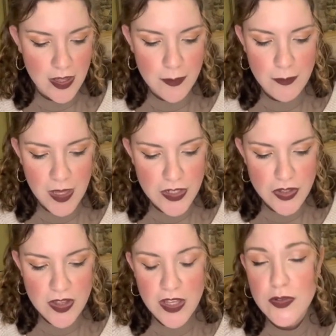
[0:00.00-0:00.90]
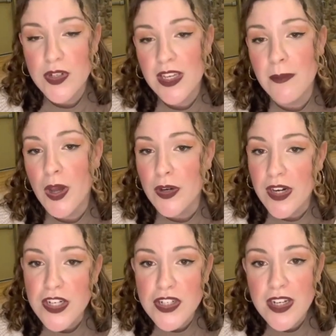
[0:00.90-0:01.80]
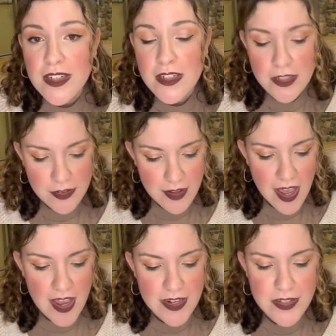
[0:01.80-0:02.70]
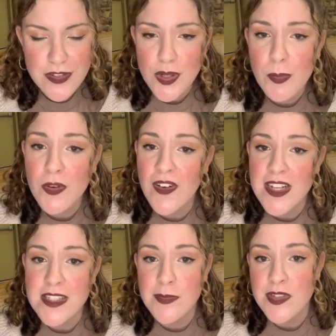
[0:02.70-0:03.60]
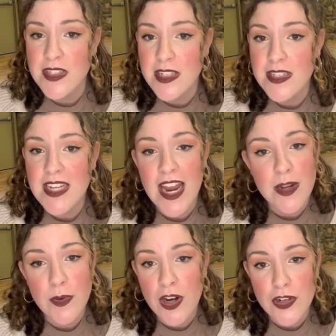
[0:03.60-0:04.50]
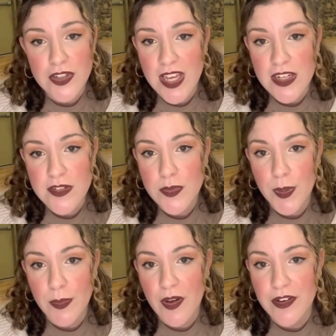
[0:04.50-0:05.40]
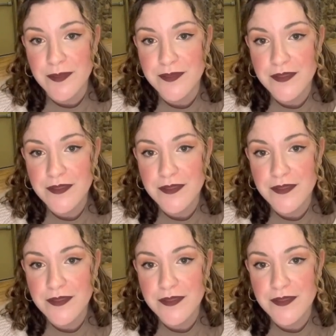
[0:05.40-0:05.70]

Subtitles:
Make sure that you drink in moderation, and don't provide substances to anyone under the age of 21.